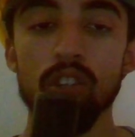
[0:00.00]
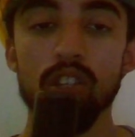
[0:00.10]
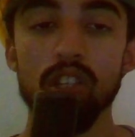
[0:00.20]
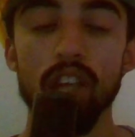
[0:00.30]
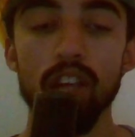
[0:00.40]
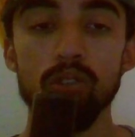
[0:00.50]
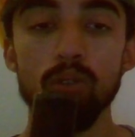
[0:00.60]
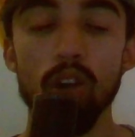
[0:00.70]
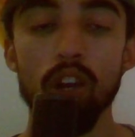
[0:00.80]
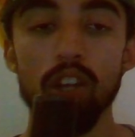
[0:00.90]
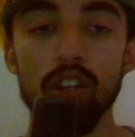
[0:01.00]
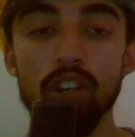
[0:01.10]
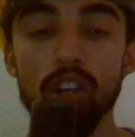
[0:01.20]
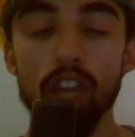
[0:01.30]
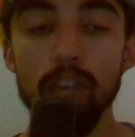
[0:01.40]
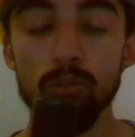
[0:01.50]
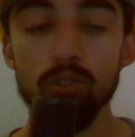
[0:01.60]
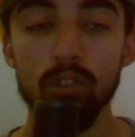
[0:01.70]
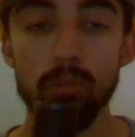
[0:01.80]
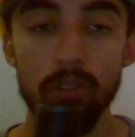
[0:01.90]
guys who are able
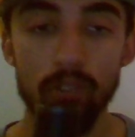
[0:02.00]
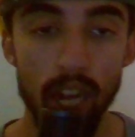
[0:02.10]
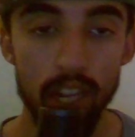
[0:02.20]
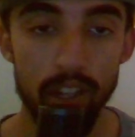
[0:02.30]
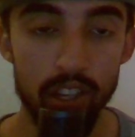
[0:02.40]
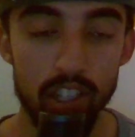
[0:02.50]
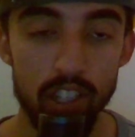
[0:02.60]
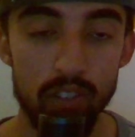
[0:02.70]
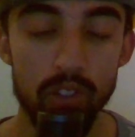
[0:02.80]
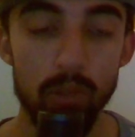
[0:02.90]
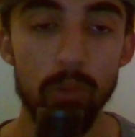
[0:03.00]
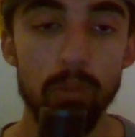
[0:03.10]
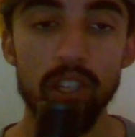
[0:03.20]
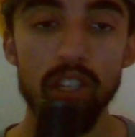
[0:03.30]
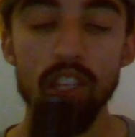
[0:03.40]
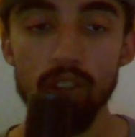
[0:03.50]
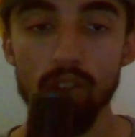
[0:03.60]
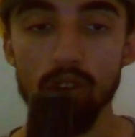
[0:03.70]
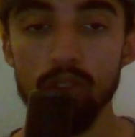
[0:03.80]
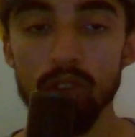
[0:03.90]
to provide, and it gives them a big
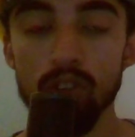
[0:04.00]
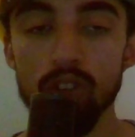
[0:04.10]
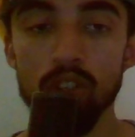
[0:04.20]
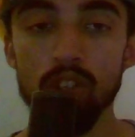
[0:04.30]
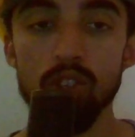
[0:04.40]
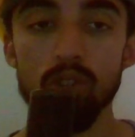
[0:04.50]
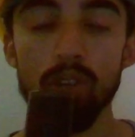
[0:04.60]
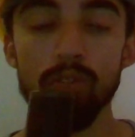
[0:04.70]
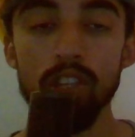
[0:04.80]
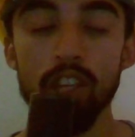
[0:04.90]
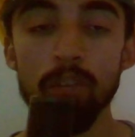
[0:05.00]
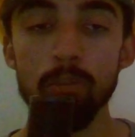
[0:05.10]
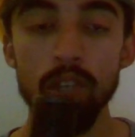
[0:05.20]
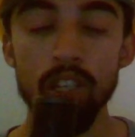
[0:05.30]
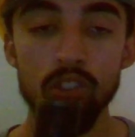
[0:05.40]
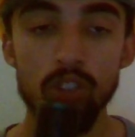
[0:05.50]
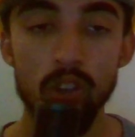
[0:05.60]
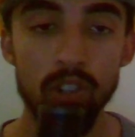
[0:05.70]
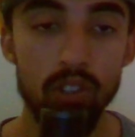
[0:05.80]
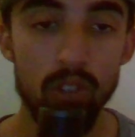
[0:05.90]
ego. So I think him being
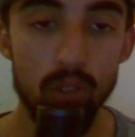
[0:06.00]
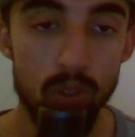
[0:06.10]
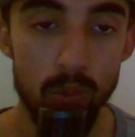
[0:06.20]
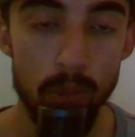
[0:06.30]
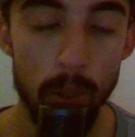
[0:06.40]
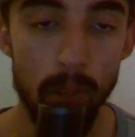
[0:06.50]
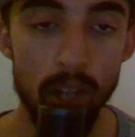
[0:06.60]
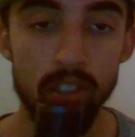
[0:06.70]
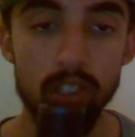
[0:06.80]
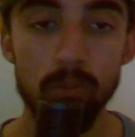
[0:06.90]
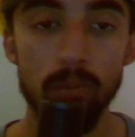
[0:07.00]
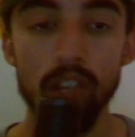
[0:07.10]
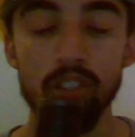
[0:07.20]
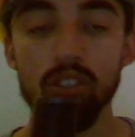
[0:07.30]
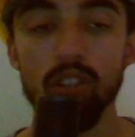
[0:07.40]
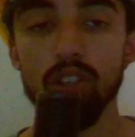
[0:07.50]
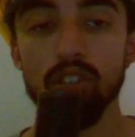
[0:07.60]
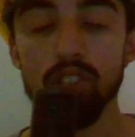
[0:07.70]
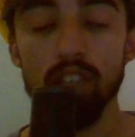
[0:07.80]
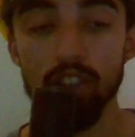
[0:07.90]
shown as the Superman slash
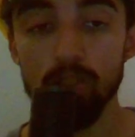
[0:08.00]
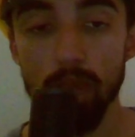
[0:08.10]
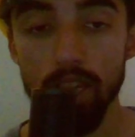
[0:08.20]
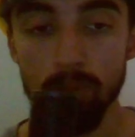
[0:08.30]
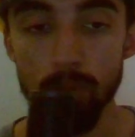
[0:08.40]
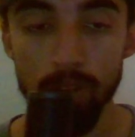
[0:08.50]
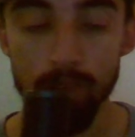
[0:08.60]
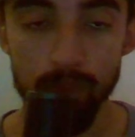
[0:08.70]
Spider-Man